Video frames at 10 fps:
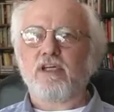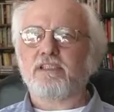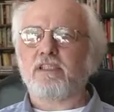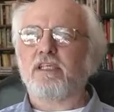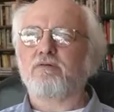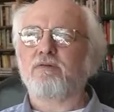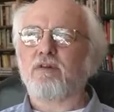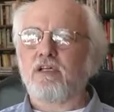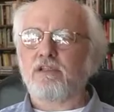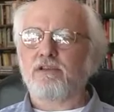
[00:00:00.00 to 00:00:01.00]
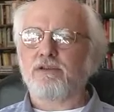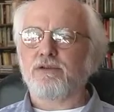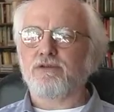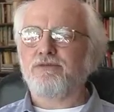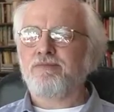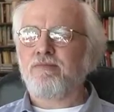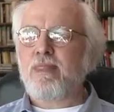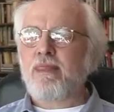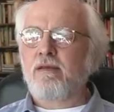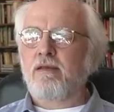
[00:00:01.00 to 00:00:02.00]
project that we wanted to
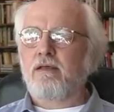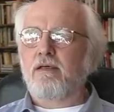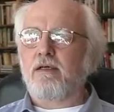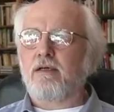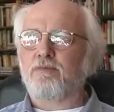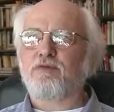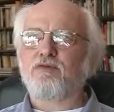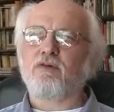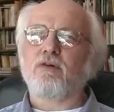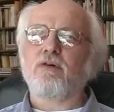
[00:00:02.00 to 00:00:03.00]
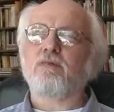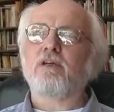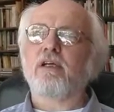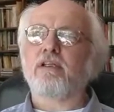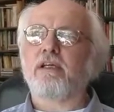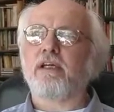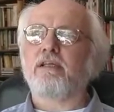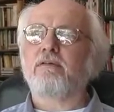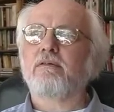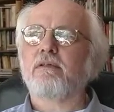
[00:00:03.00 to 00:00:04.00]
perform, and
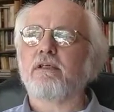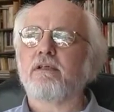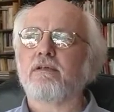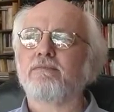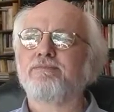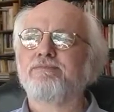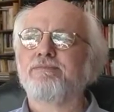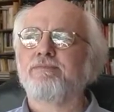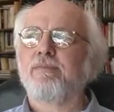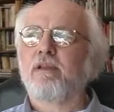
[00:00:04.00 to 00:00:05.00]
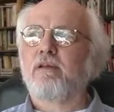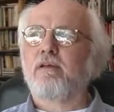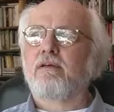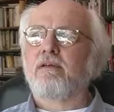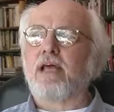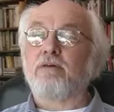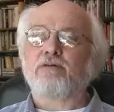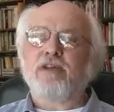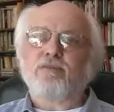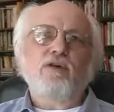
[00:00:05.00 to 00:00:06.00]
then that
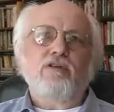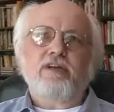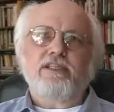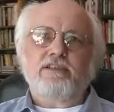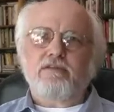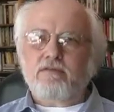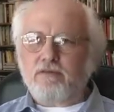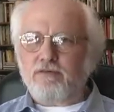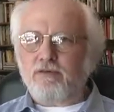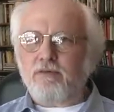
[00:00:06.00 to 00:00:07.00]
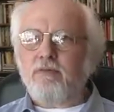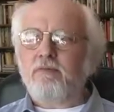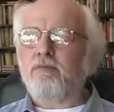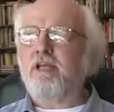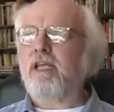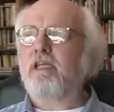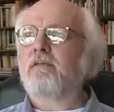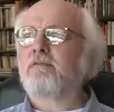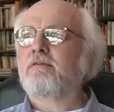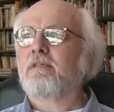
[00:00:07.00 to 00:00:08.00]
would be the motivation for
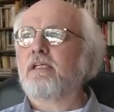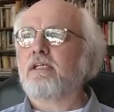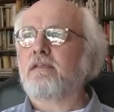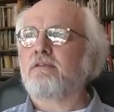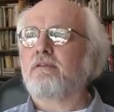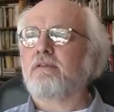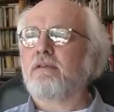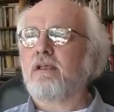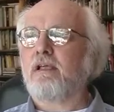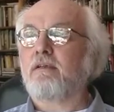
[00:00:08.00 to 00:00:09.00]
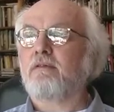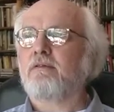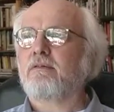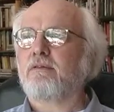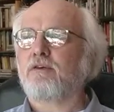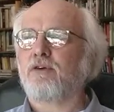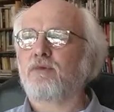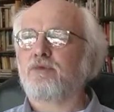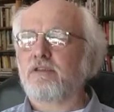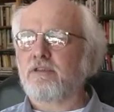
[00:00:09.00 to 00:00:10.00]
meeting. And the
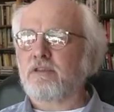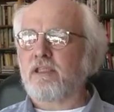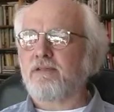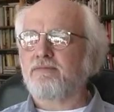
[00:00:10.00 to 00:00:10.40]
group was